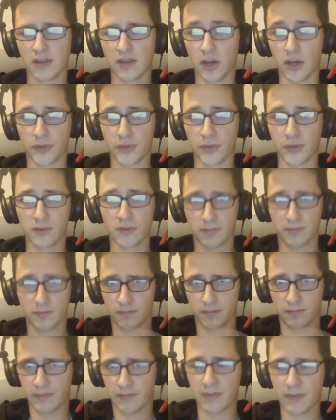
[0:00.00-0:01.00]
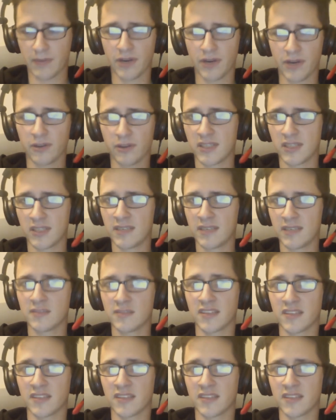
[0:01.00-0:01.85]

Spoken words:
other vampire clans as